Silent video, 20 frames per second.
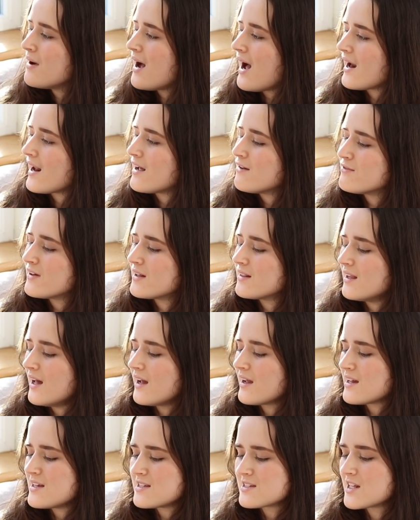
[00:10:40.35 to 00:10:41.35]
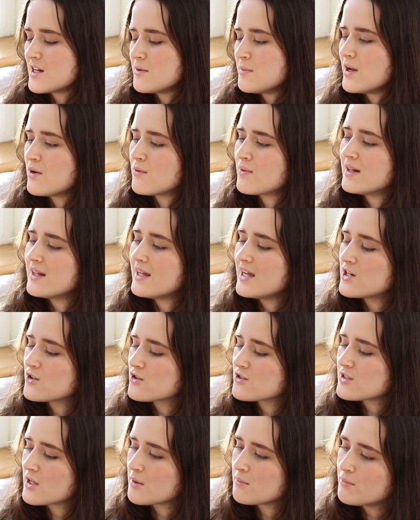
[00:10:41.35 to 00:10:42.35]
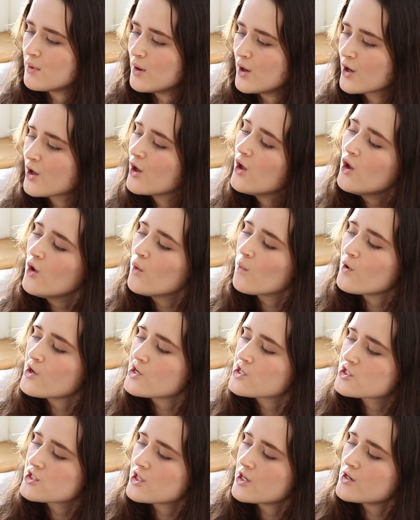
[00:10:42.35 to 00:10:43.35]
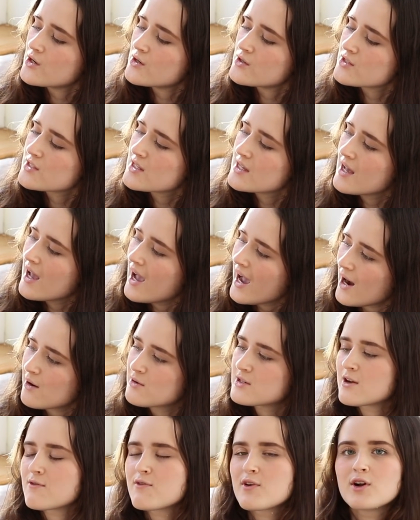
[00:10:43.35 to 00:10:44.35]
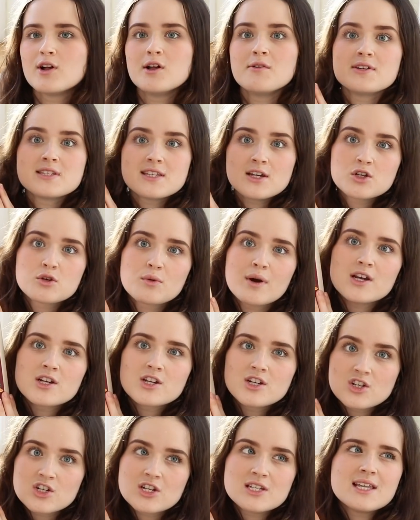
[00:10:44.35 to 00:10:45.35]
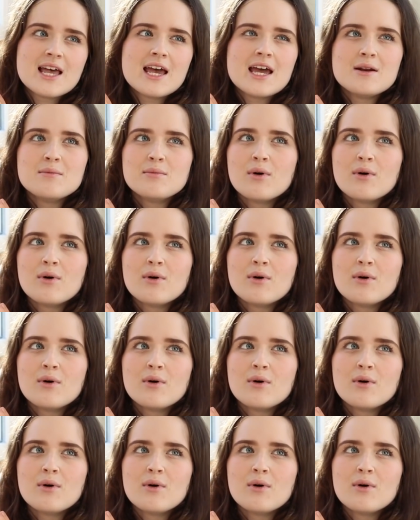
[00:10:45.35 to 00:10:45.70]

And I feel like it's going to be a really interesting book which shows how difficult of a situation she's in,